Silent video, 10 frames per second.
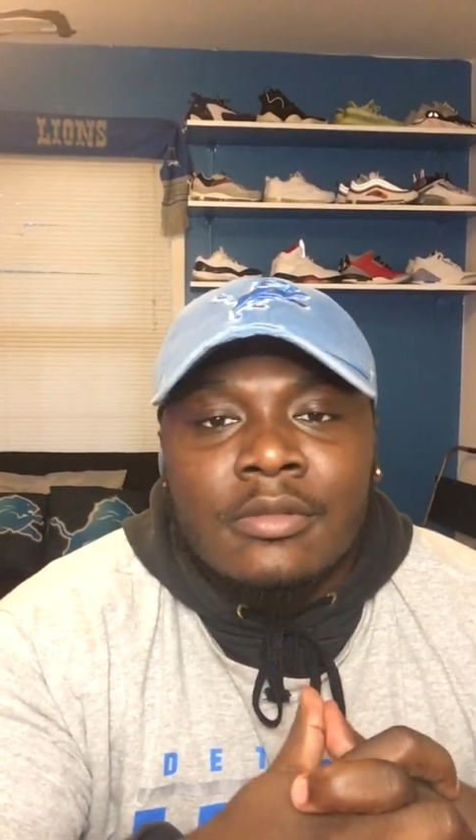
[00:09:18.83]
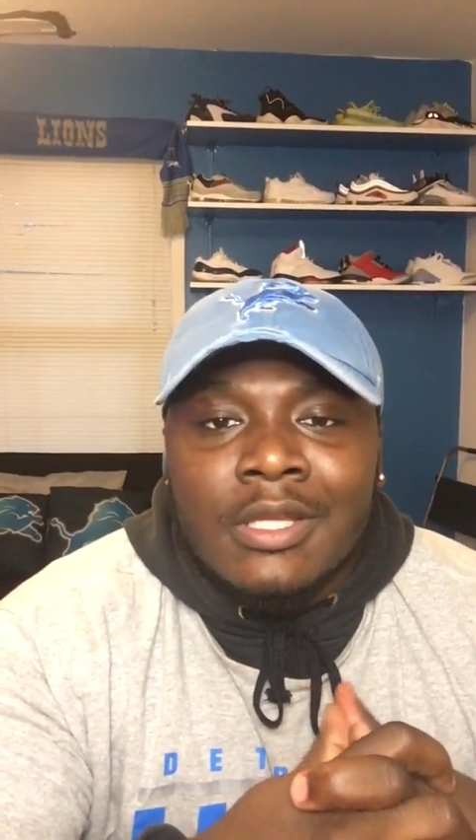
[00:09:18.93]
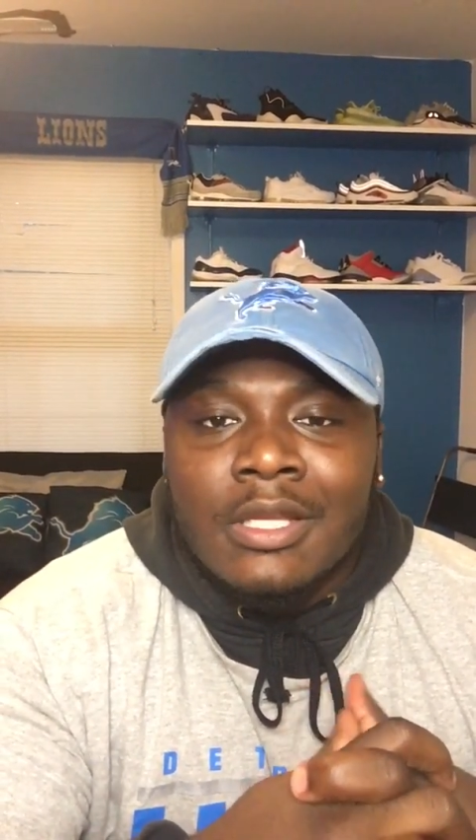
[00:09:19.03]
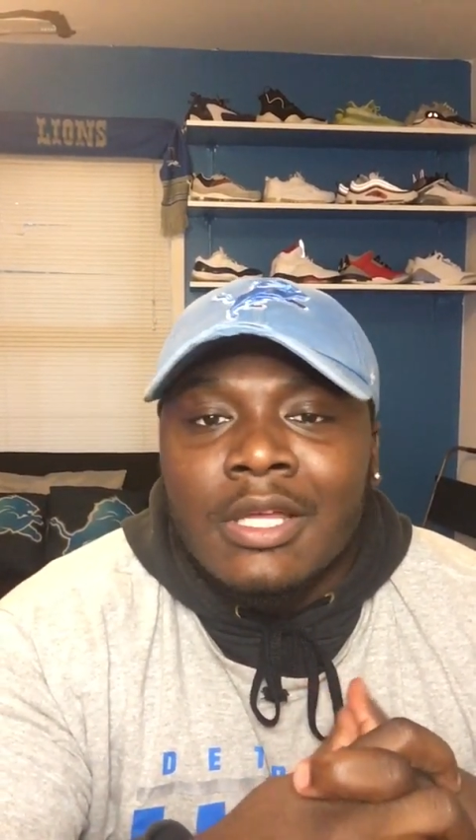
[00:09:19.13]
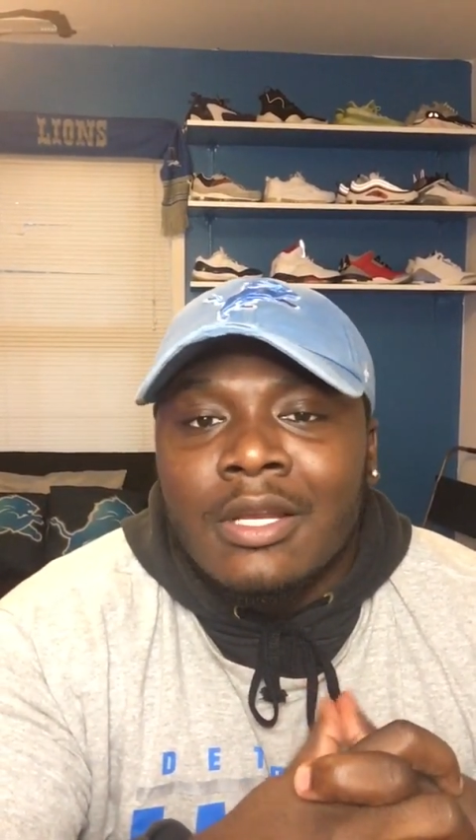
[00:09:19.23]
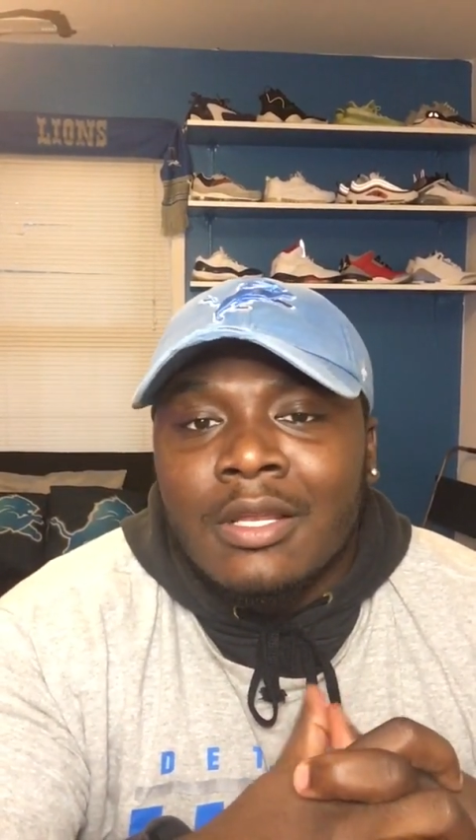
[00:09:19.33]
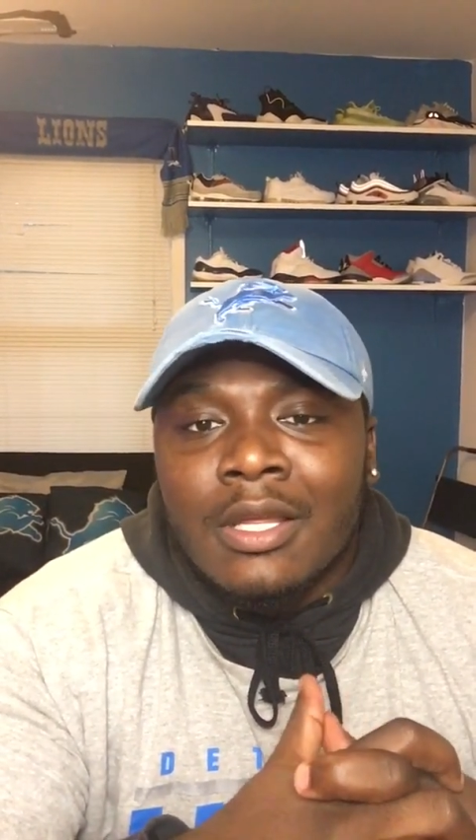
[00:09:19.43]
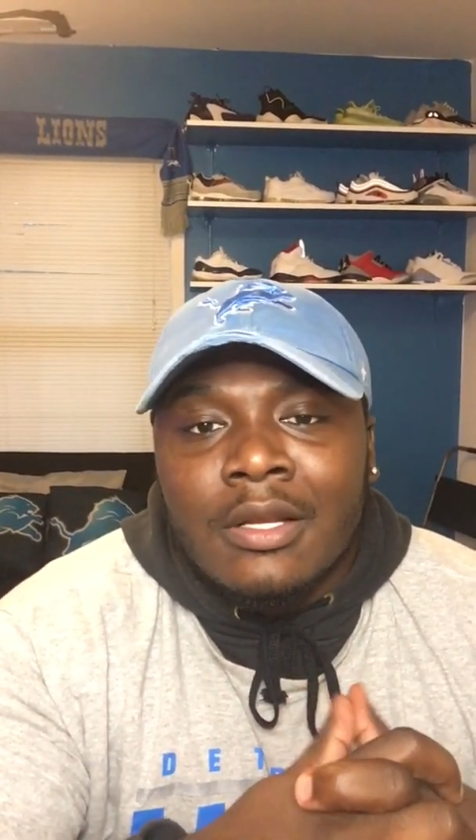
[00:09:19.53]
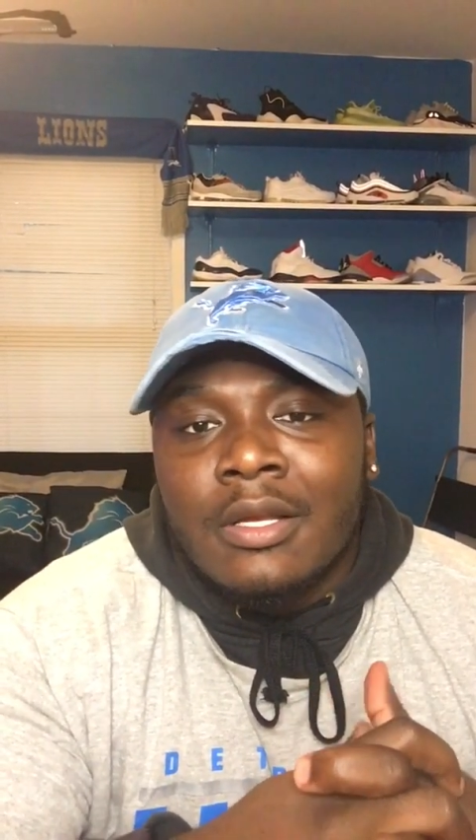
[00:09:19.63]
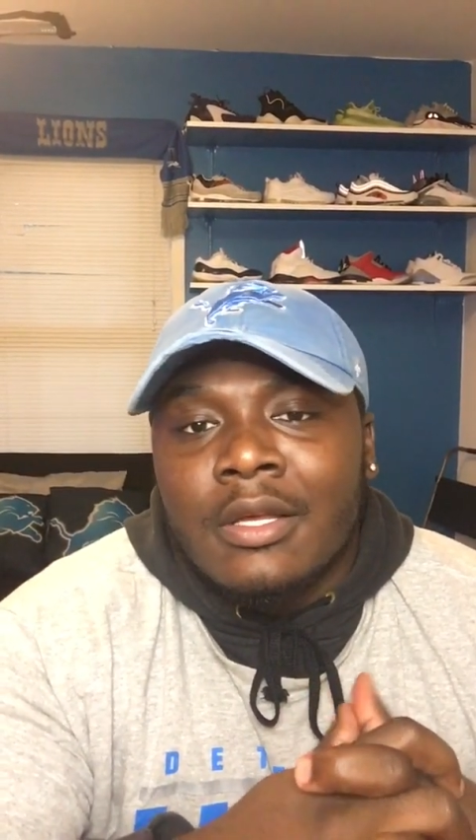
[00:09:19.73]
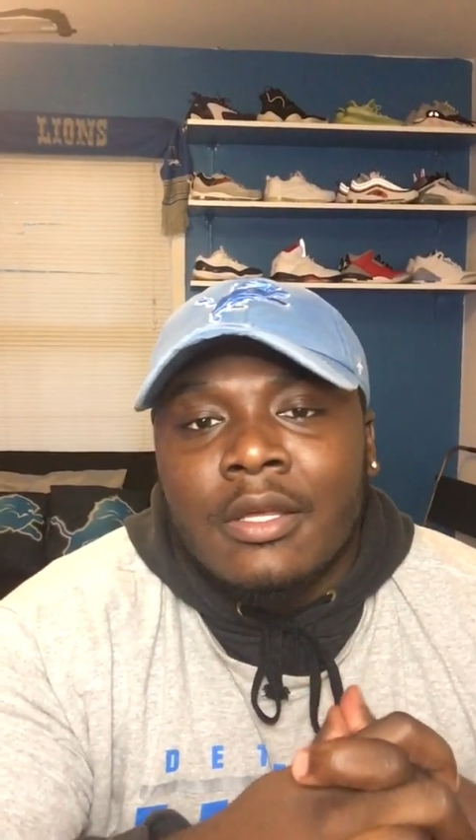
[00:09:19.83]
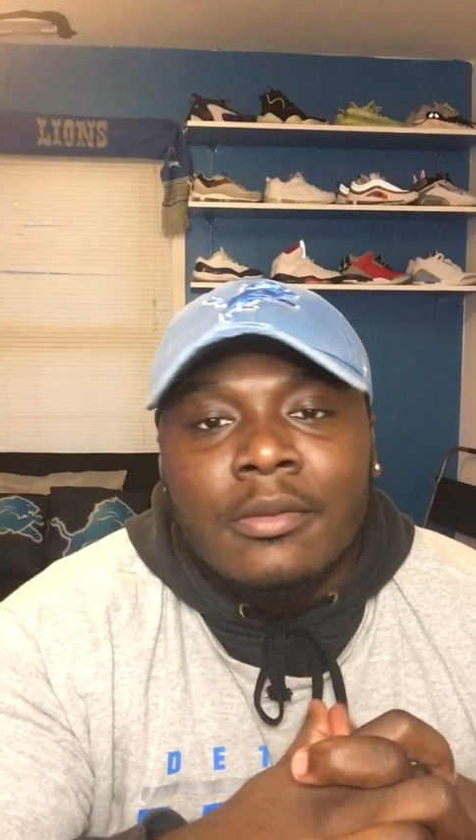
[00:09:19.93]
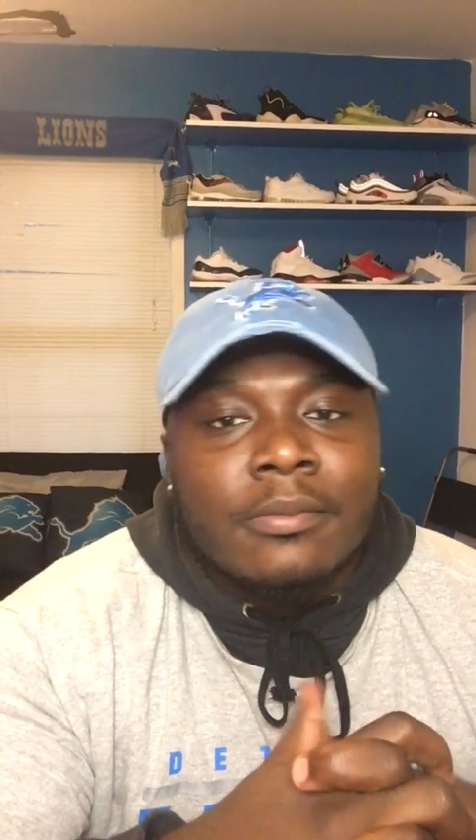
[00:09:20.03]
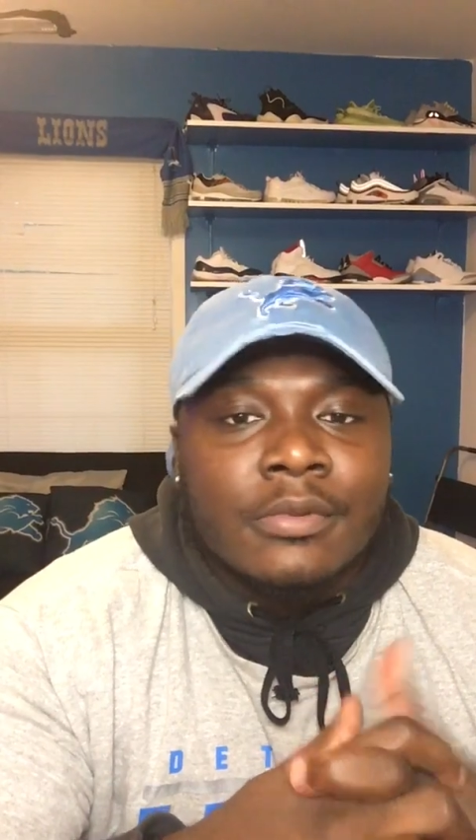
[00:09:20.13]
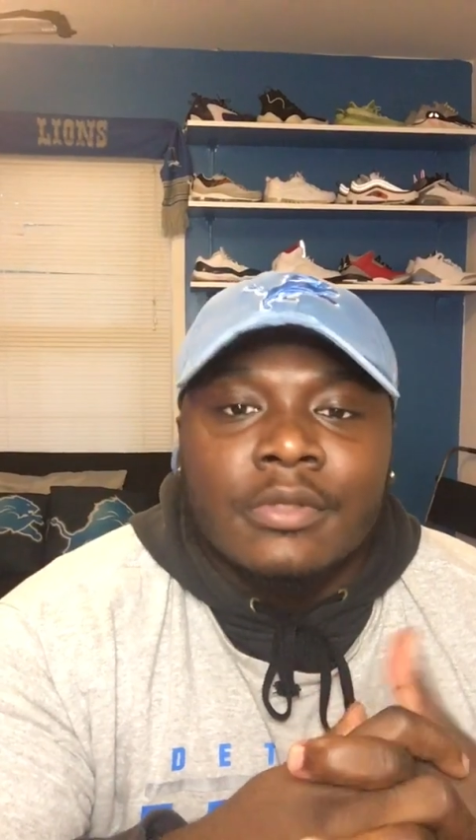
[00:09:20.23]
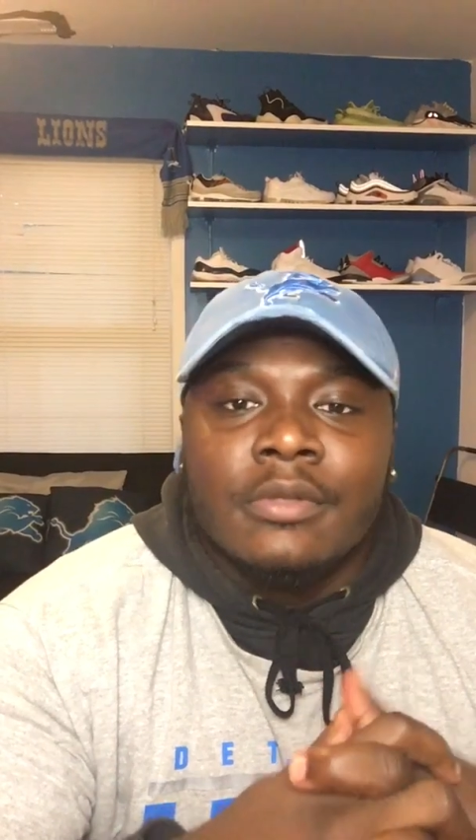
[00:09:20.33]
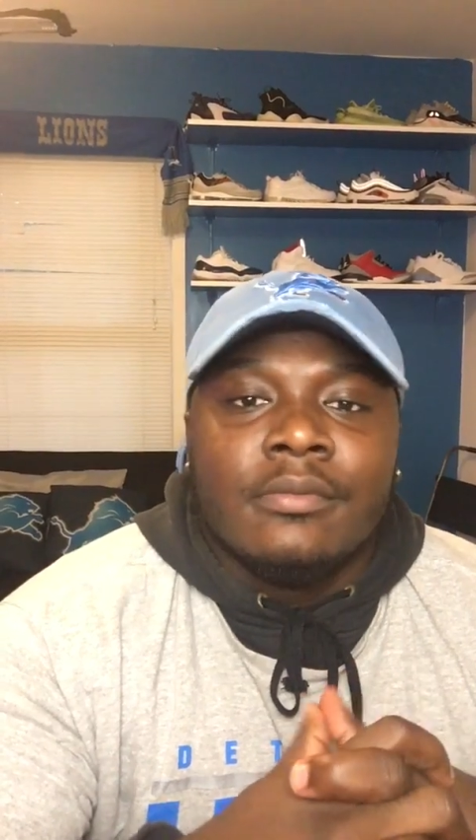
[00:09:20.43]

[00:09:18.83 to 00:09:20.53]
they got a lot of hype, but